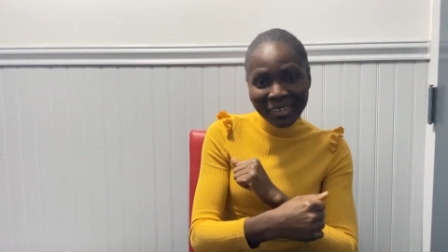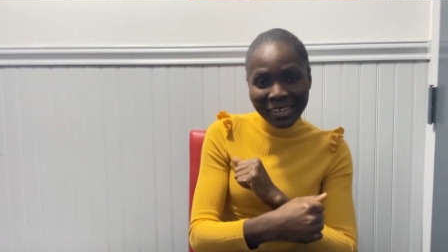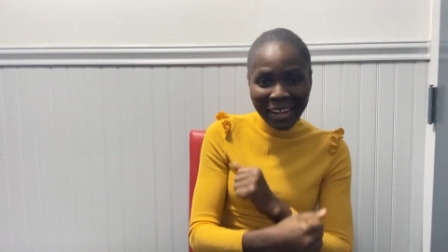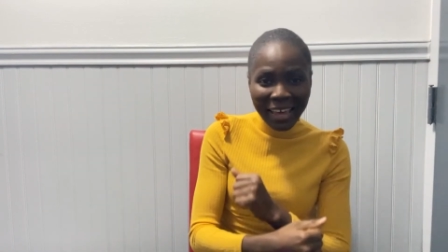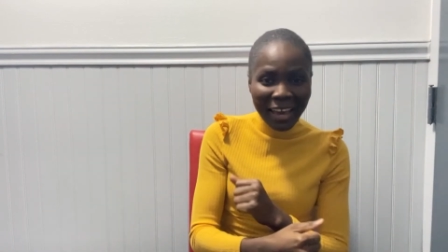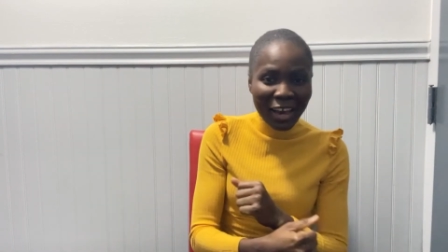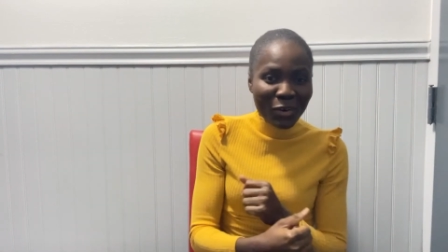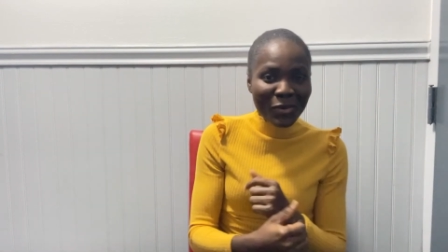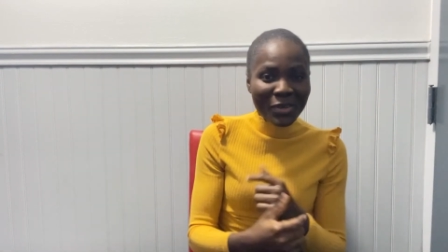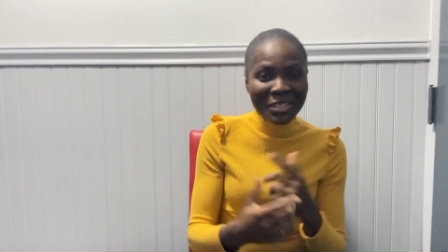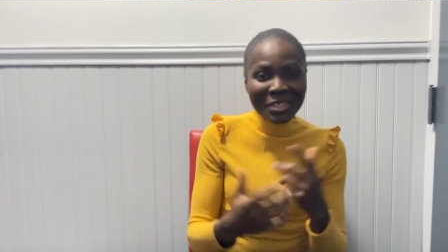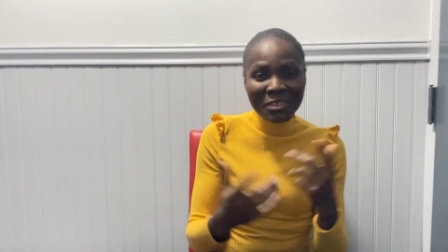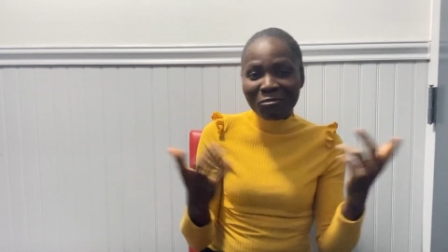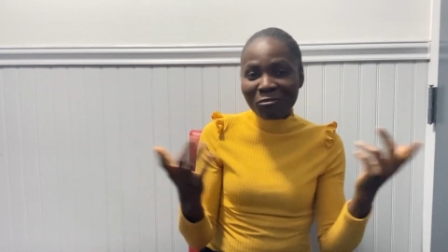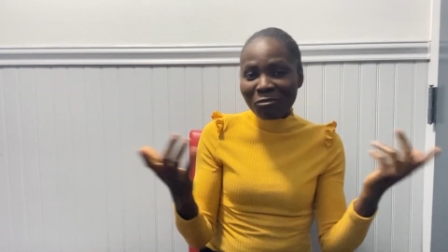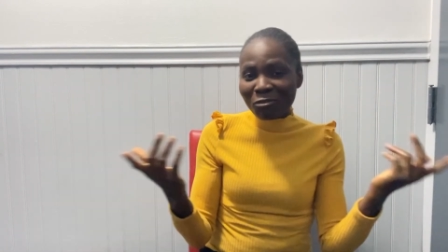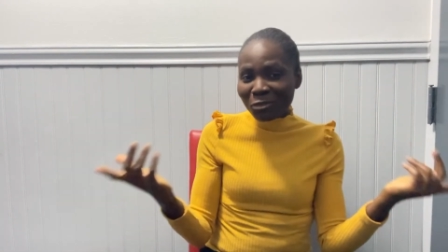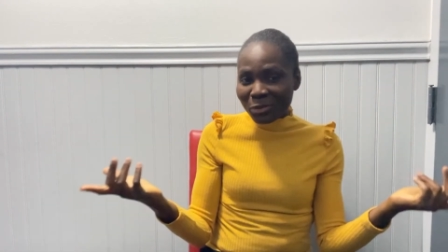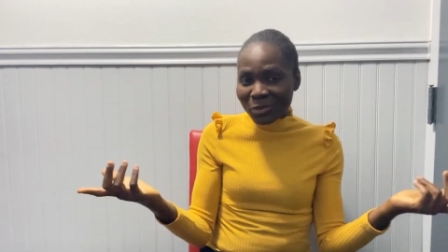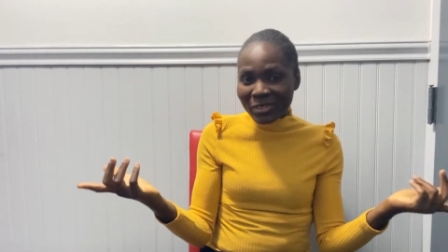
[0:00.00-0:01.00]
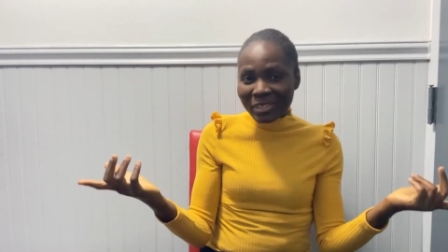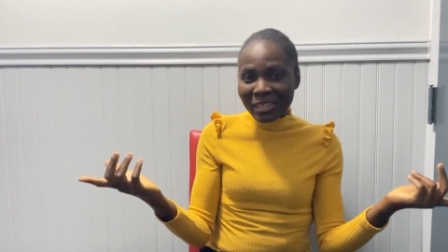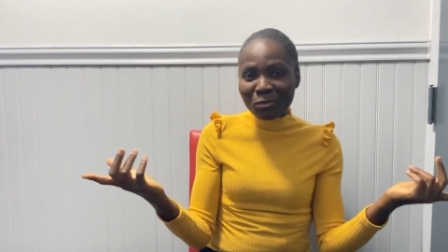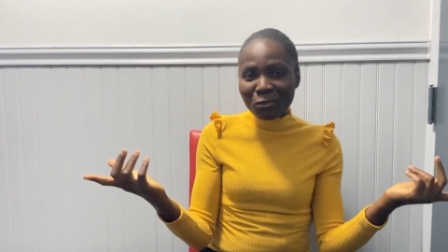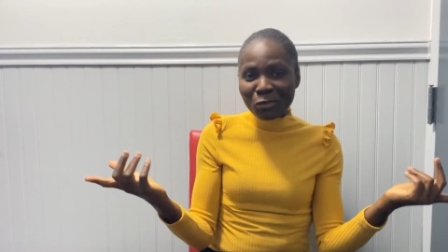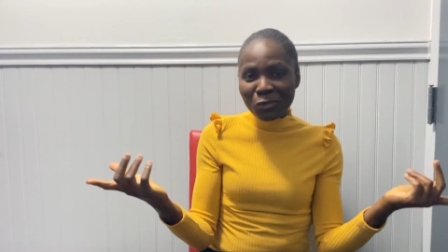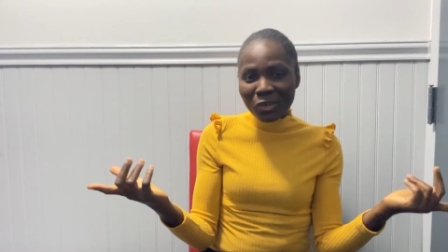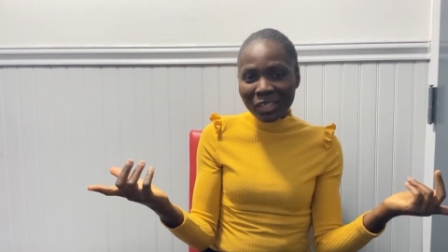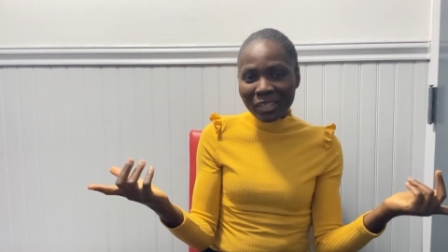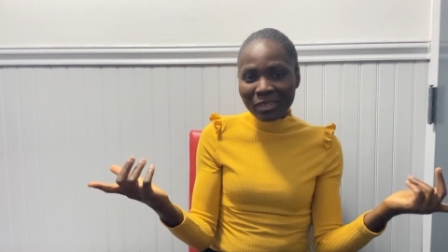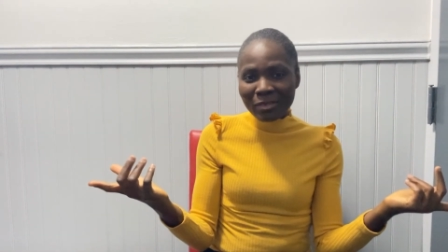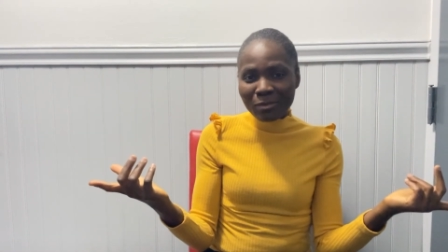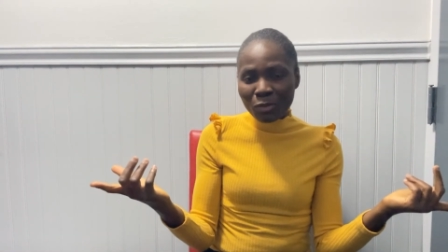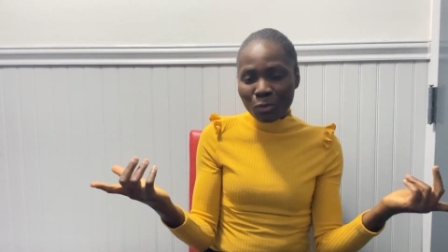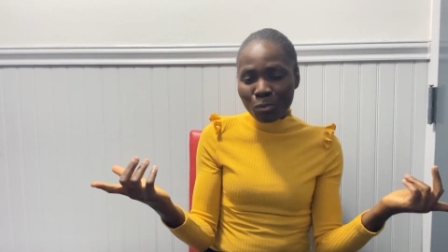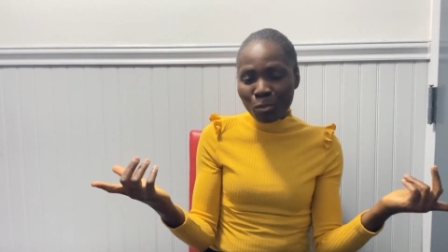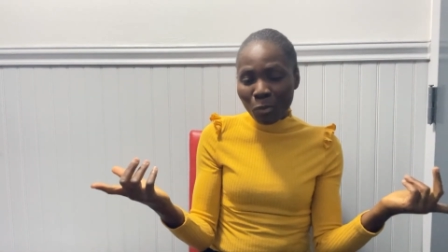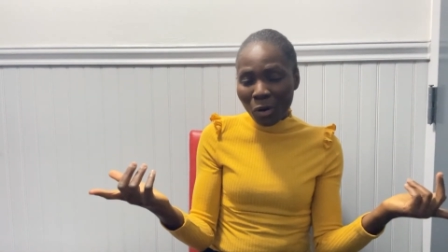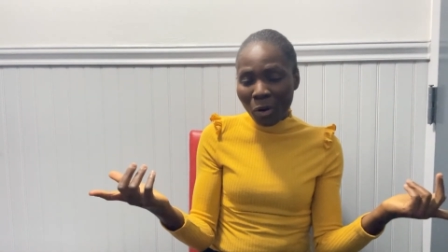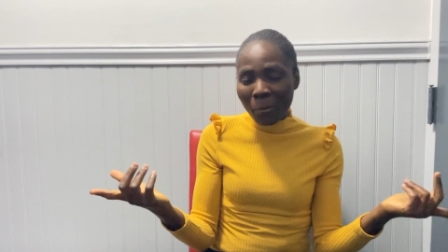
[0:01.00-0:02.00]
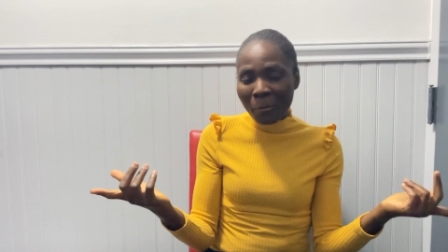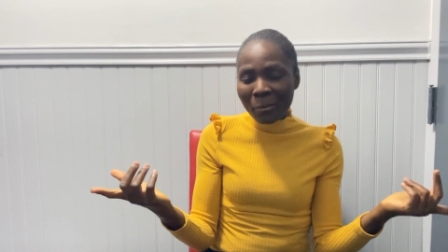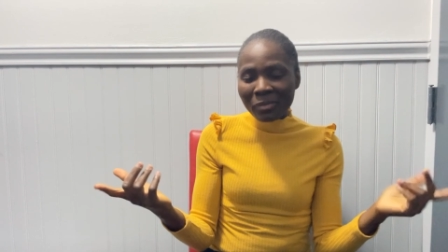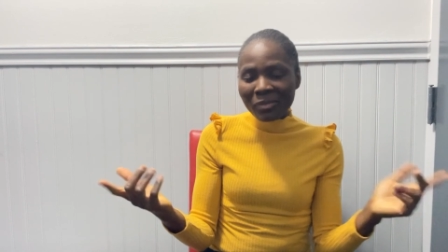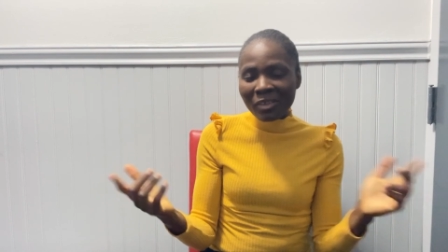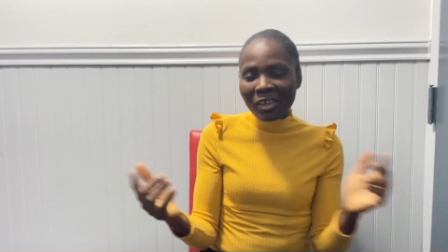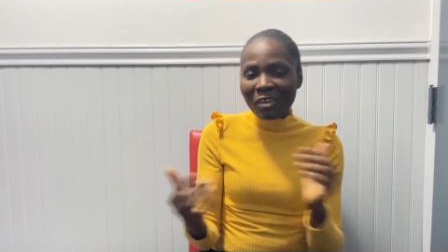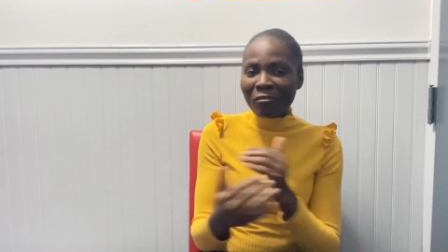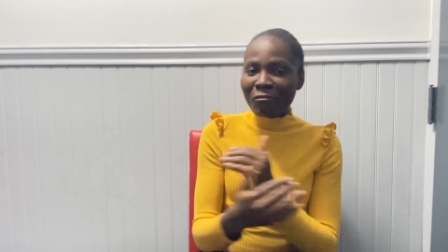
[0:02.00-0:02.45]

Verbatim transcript: now as a full-time working mom